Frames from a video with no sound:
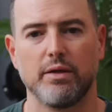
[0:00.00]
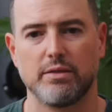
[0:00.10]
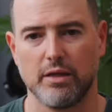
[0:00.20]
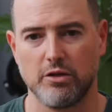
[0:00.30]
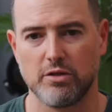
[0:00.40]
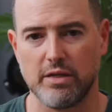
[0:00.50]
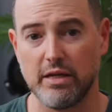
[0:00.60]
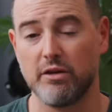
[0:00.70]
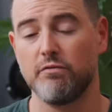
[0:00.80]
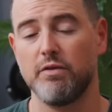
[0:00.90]
it's not just
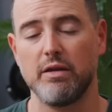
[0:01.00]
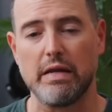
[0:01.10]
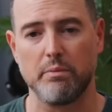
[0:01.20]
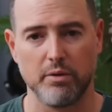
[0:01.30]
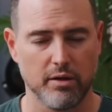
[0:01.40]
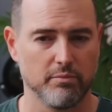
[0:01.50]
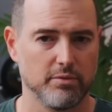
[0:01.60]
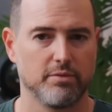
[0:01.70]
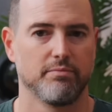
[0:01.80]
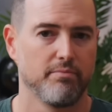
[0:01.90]
inconvenient, it
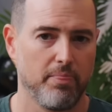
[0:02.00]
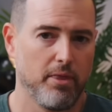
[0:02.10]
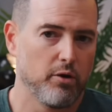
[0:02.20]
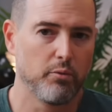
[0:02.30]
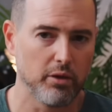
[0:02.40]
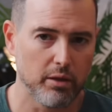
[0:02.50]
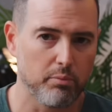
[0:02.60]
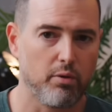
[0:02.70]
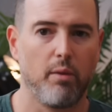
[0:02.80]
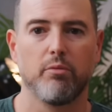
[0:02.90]
becomes, you know, really
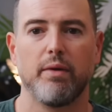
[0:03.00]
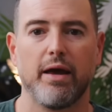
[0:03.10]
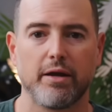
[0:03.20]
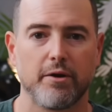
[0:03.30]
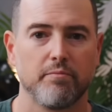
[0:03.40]
problematic.